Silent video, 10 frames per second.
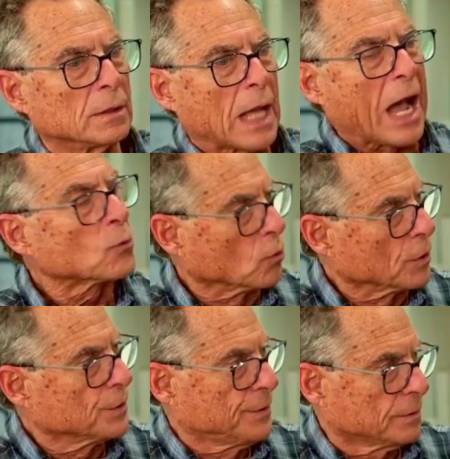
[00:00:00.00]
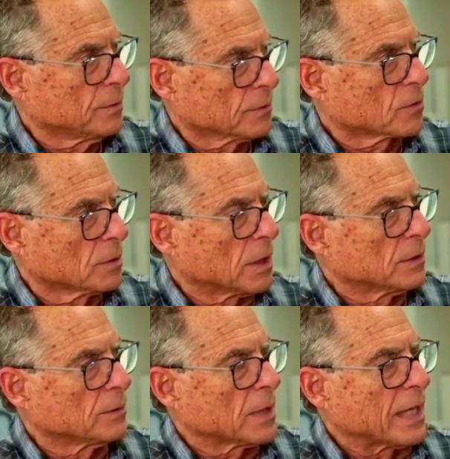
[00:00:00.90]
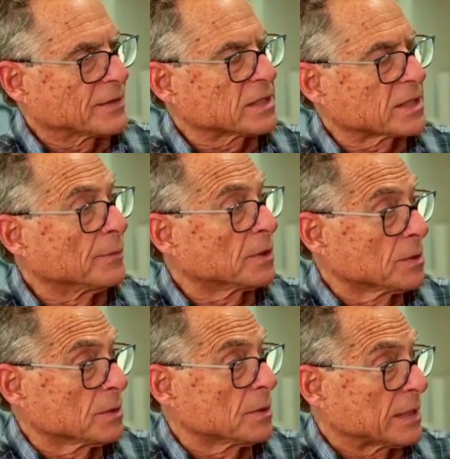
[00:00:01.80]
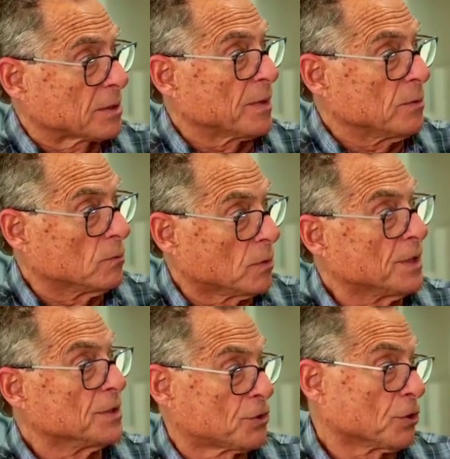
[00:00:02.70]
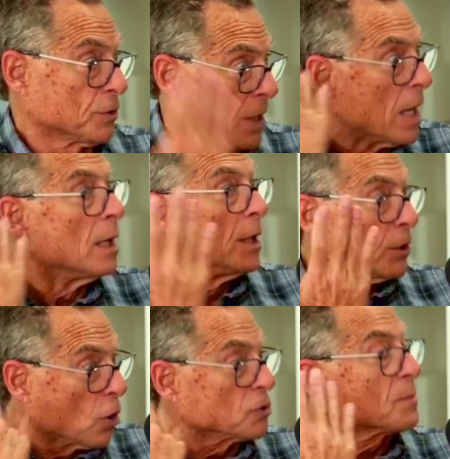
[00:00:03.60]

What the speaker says: outward anti-Semitism that's been within the church goes